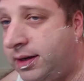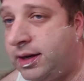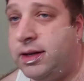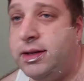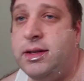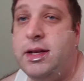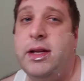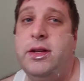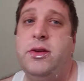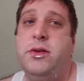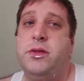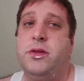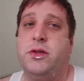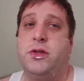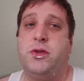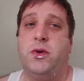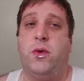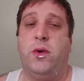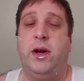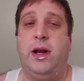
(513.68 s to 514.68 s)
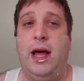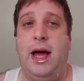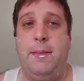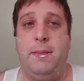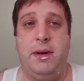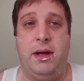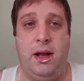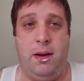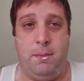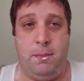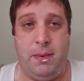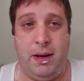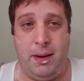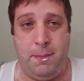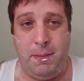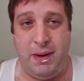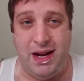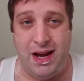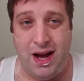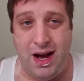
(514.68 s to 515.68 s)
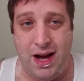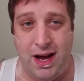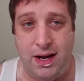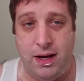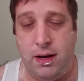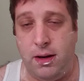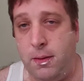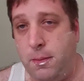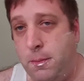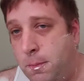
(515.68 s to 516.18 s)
continues in the storyline but beyond